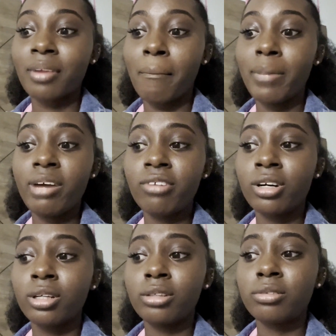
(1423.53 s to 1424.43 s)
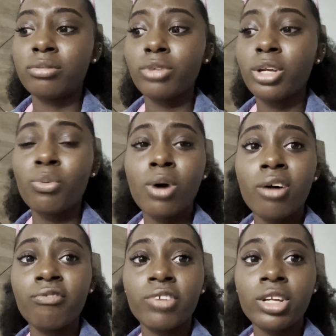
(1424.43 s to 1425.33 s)
I never did
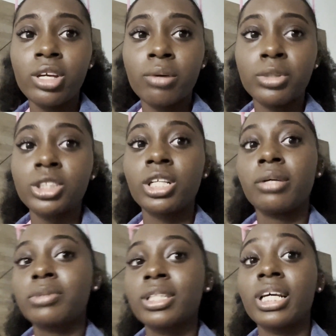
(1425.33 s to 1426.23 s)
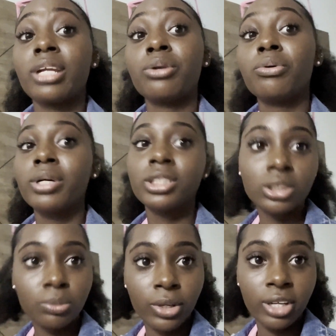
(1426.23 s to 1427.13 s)
want video much clips because I don't want to
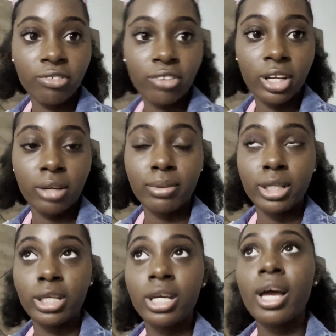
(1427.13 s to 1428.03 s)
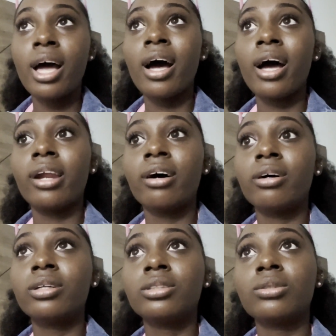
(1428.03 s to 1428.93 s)
spoil it for anybody, and I
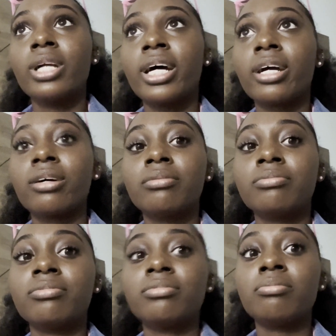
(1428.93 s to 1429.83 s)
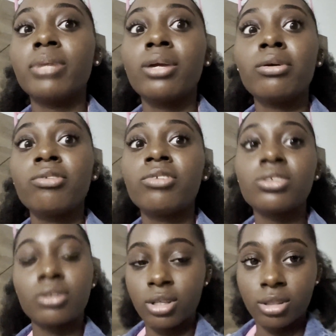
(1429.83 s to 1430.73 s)
also like I don't know if it's
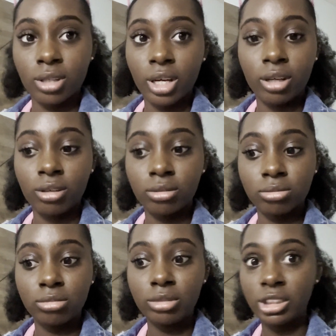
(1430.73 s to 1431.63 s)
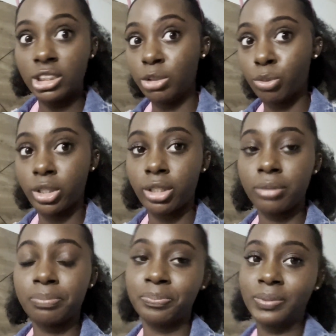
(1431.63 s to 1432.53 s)
okay, like C word,
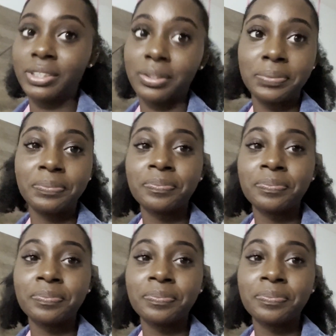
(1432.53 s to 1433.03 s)
so